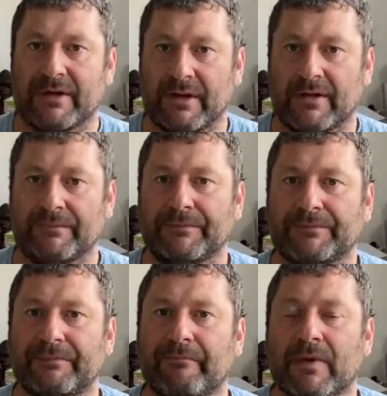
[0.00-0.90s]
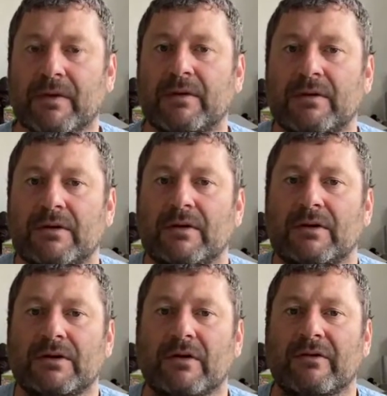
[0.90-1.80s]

you know,